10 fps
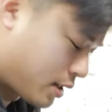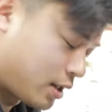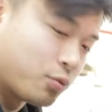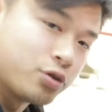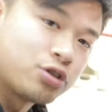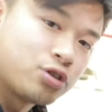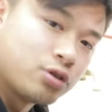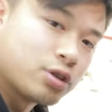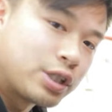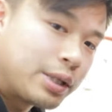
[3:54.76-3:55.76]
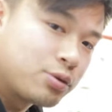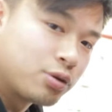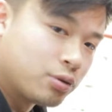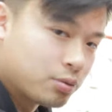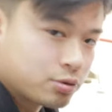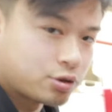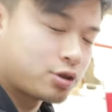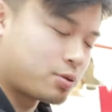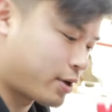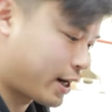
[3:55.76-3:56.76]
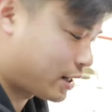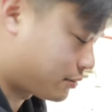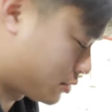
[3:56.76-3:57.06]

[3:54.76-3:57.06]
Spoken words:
And we just use the same tool just to pry it out